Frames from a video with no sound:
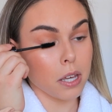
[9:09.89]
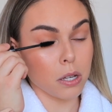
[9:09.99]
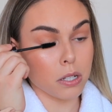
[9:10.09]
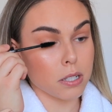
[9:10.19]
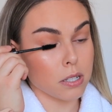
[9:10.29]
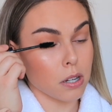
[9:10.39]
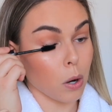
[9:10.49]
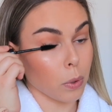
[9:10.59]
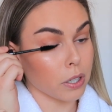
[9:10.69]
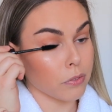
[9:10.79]
it's
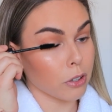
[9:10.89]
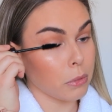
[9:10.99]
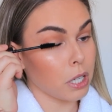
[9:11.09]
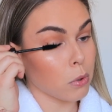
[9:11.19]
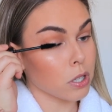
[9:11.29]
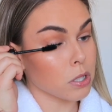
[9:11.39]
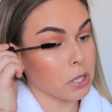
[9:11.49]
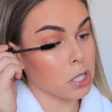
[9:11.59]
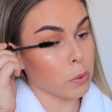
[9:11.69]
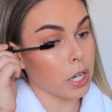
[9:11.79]
not working for me anymore so
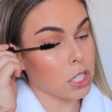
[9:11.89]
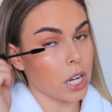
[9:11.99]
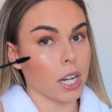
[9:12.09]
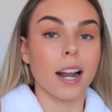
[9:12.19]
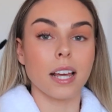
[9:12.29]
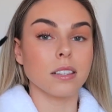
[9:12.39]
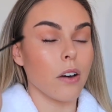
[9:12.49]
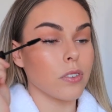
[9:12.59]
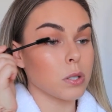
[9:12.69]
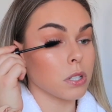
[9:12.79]
I switched and I
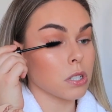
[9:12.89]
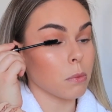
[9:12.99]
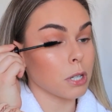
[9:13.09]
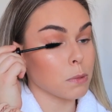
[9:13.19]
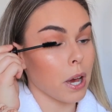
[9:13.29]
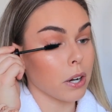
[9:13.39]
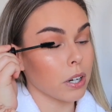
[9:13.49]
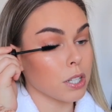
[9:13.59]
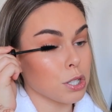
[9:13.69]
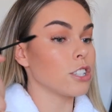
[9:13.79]
love this one so much better it's just,